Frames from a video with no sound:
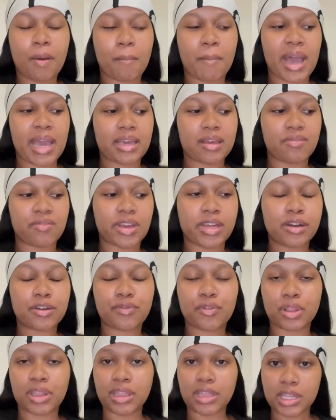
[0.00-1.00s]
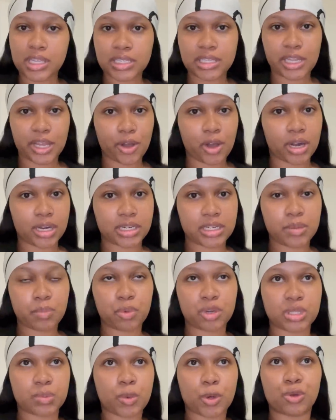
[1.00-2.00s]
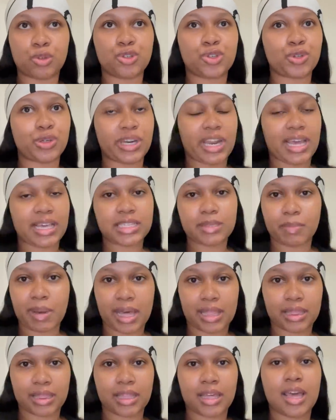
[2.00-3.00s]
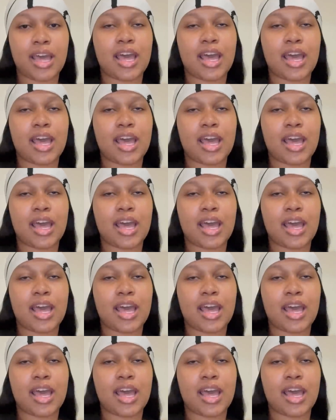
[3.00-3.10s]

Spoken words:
my event for Thursday got postponed to next month.